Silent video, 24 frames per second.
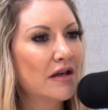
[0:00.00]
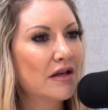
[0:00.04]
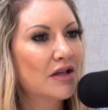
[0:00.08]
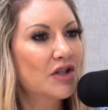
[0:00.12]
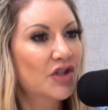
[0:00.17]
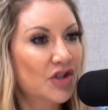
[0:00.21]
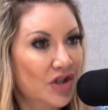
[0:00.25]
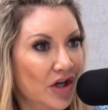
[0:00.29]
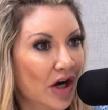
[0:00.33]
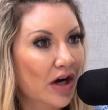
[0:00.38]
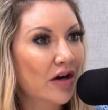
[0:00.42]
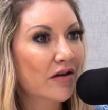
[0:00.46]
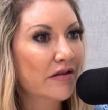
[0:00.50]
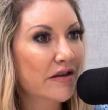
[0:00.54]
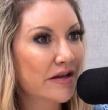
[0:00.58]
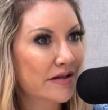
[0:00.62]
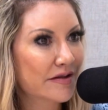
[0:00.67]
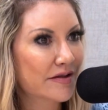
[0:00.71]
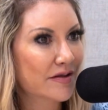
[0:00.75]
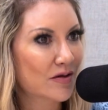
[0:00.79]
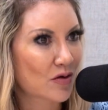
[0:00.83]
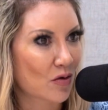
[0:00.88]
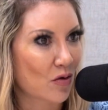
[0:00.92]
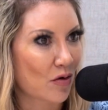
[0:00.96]
share
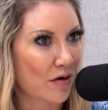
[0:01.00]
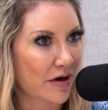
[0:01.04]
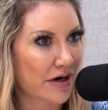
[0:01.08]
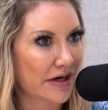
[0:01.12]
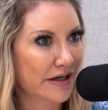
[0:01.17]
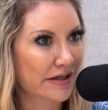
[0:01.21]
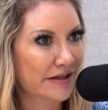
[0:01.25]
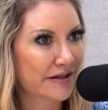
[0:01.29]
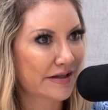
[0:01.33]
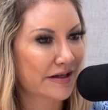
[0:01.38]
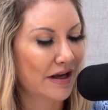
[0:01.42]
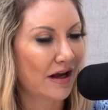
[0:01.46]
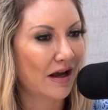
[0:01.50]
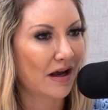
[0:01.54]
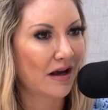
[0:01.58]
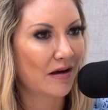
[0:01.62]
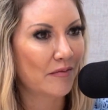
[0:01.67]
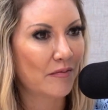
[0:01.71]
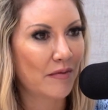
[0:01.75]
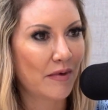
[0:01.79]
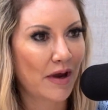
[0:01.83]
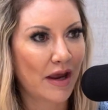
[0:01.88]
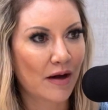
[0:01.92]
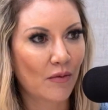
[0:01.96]
these stories
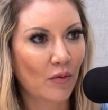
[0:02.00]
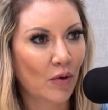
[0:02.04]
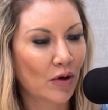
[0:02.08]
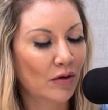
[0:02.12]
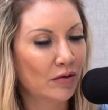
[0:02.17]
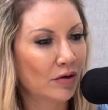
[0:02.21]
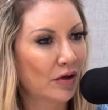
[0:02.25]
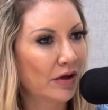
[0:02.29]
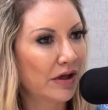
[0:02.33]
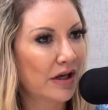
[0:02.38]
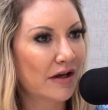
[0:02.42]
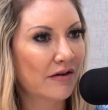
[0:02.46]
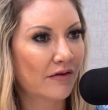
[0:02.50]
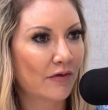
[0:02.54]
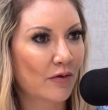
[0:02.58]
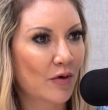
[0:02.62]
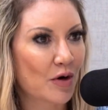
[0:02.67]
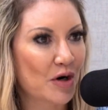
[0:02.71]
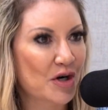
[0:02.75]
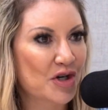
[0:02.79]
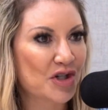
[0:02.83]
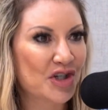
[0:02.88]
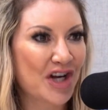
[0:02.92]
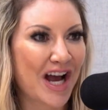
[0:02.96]
um, and we're looking
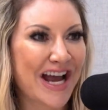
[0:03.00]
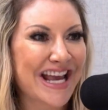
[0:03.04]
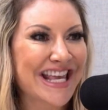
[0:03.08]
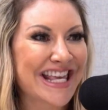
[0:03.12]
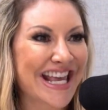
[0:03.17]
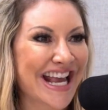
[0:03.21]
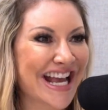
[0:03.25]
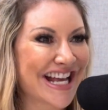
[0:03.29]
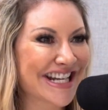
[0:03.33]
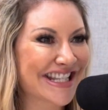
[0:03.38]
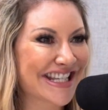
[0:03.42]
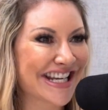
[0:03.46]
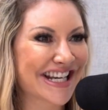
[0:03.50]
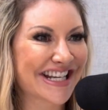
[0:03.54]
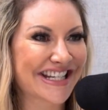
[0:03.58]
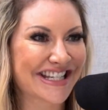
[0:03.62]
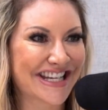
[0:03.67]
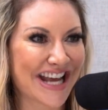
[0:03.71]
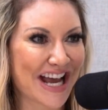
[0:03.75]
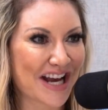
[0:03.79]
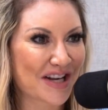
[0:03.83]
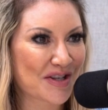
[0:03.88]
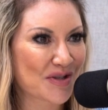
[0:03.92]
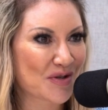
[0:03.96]
for gigantic
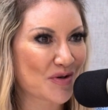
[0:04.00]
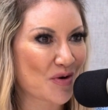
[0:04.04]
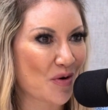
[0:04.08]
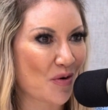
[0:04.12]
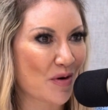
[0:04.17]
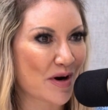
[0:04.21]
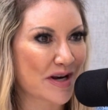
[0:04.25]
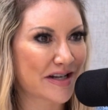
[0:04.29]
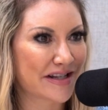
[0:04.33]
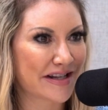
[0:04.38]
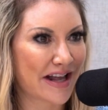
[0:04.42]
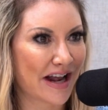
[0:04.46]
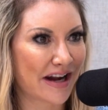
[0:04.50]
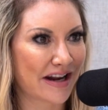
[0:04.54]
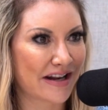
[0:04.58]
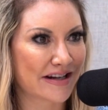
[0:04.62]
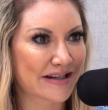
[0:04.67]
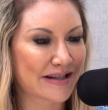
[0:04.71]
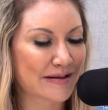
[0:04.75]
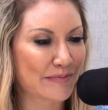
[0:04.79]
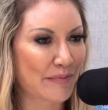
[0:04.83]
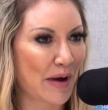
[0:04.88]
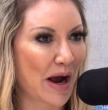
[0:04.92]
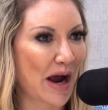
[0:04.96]
tech stories that
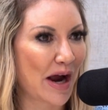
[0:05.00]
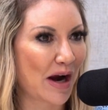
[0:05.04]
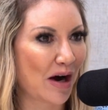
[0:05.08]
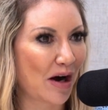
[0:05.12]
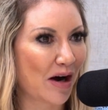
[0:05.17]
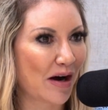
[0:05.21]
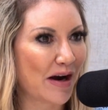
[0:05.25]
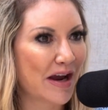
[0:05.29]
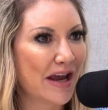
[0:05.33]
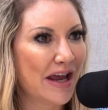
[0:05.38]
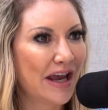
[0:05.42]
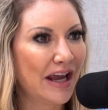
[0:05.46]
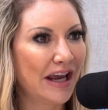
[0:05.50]
inspire.